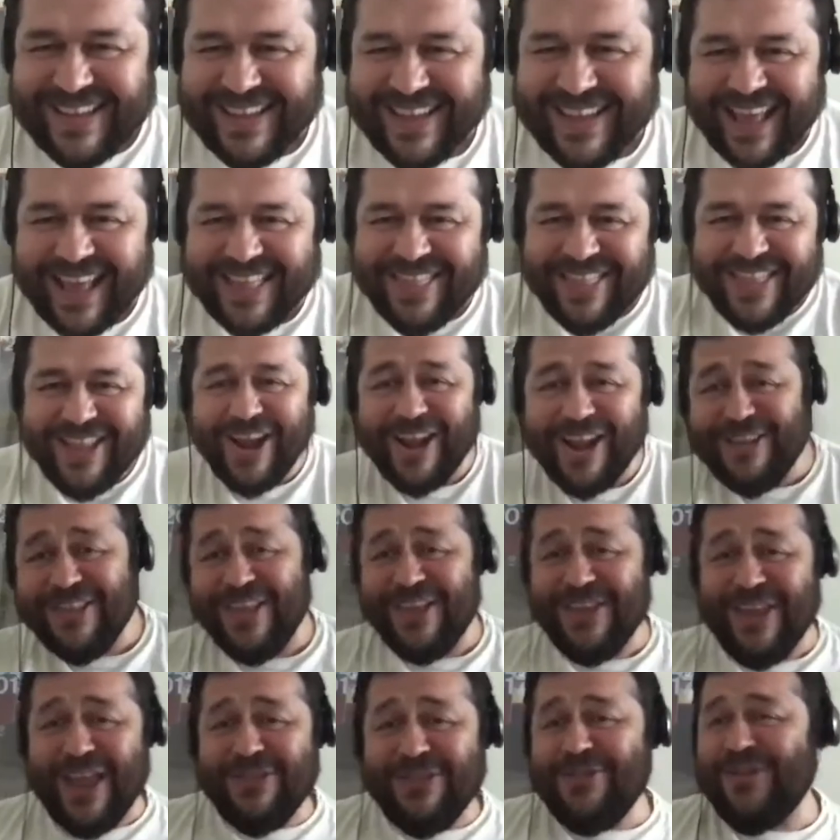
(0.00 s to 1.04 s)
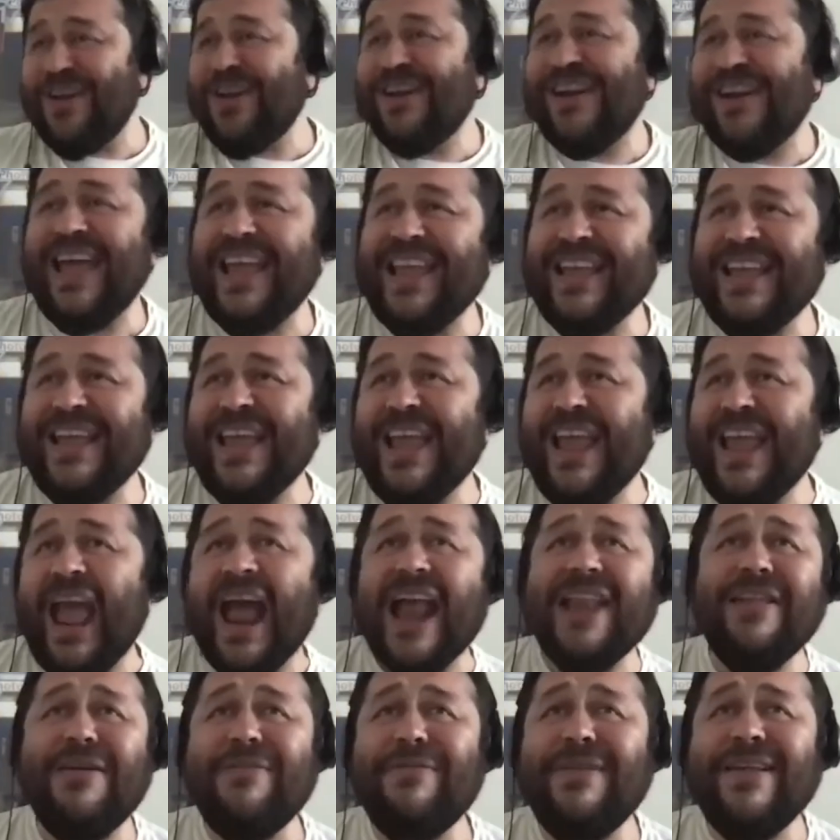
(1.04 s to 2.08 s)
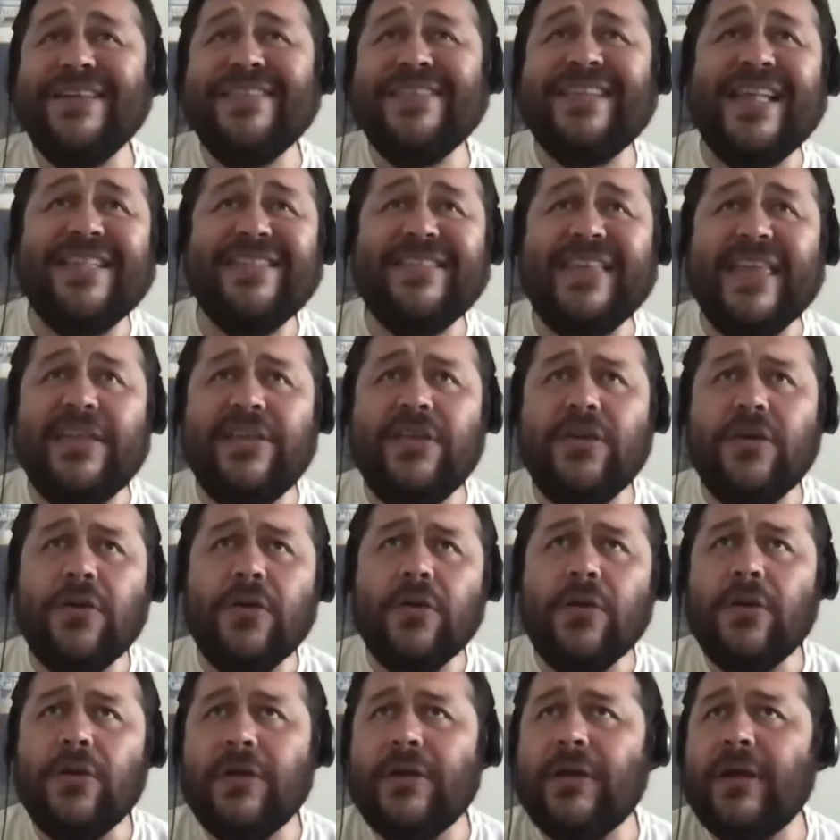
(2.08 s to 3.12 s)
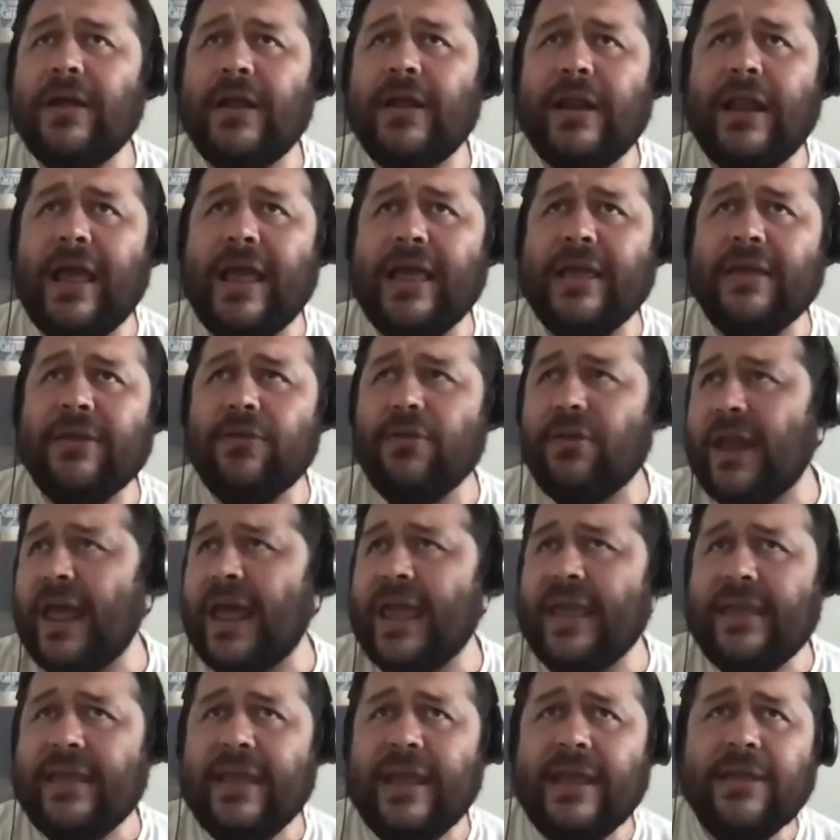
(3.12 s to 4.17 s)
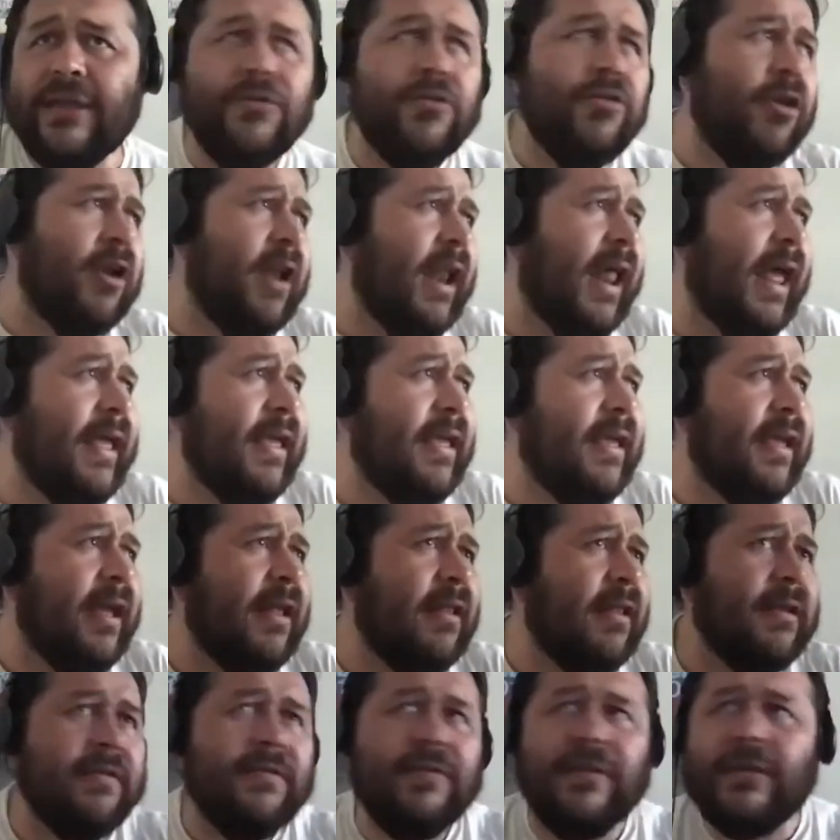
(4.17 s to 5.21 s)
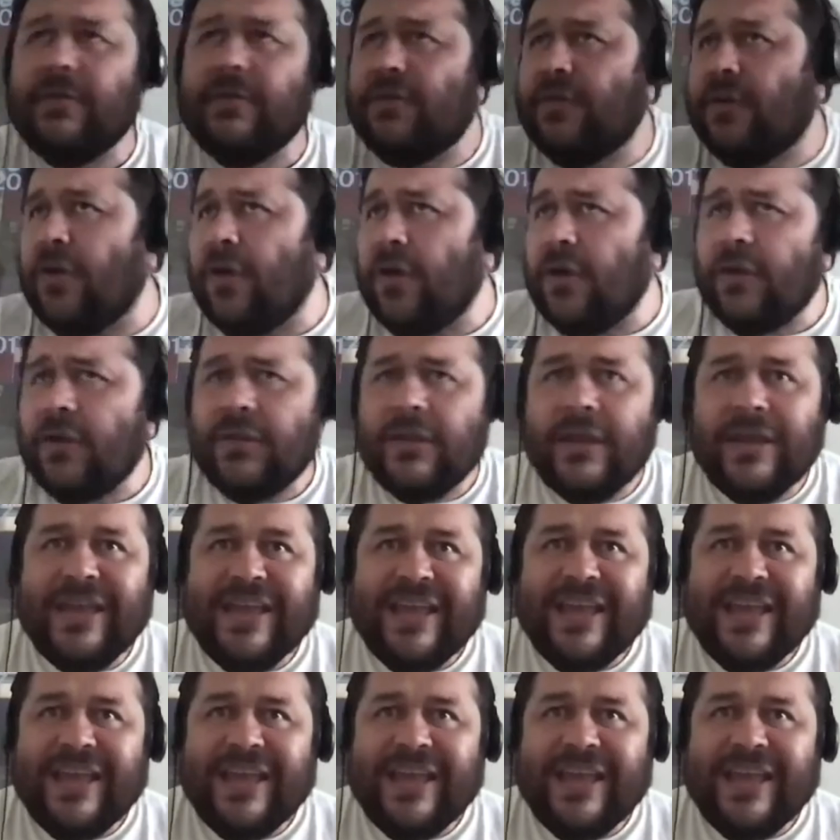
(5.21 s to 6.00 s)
and you're like, and everybody's asking you like, you like it? You don't like it? It's good.